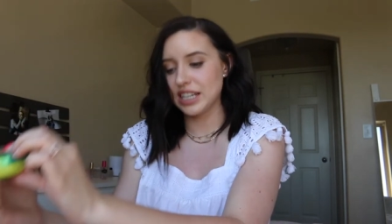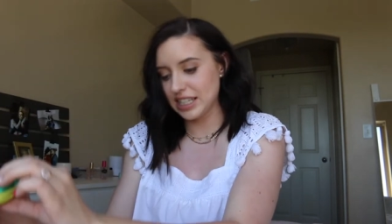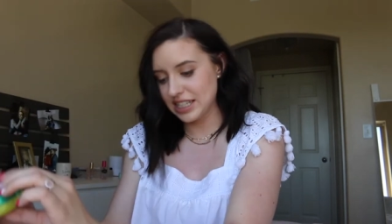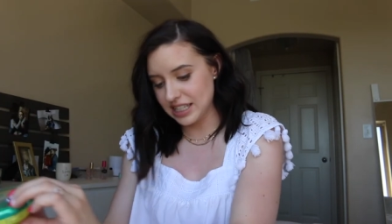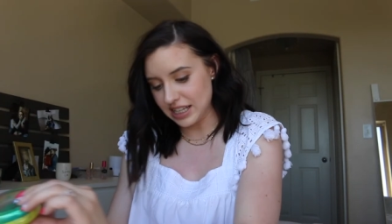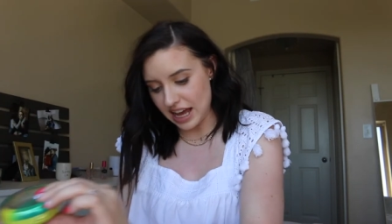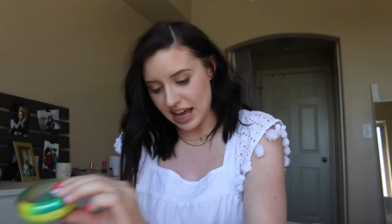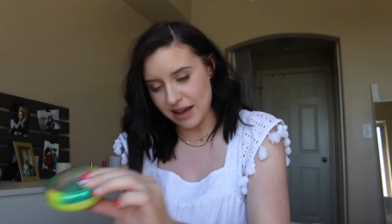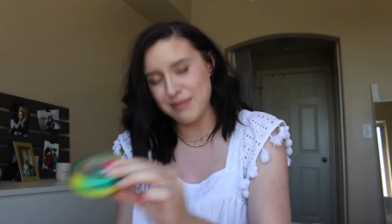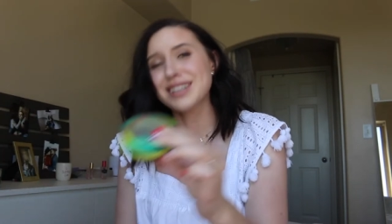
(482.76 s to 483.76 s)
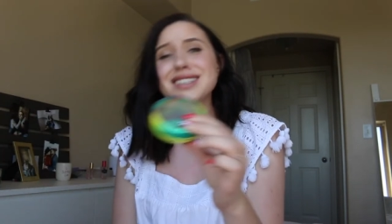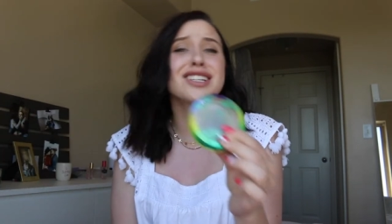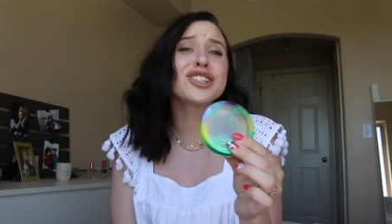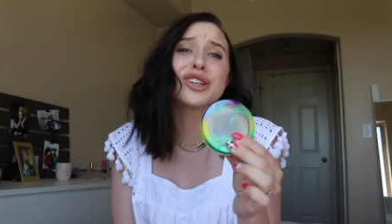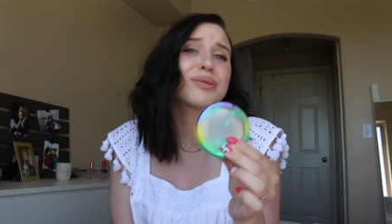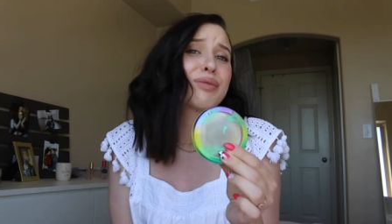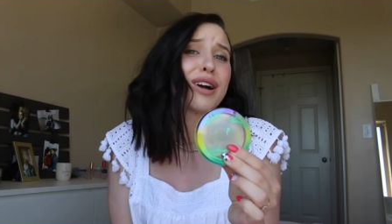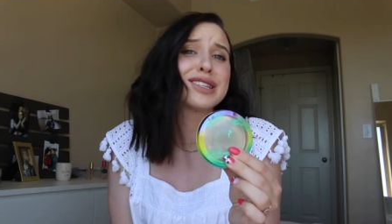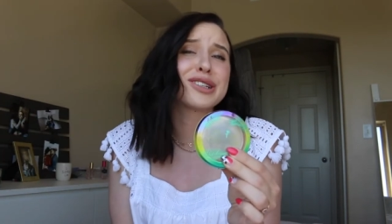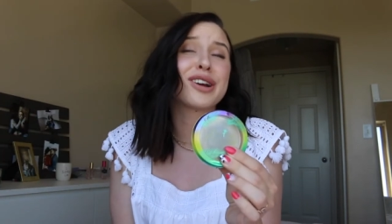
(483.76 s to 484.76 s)
this. It's such a good
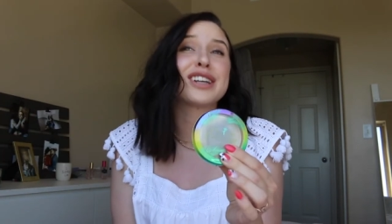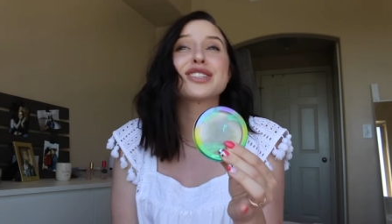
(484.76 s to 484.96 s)
bronzer.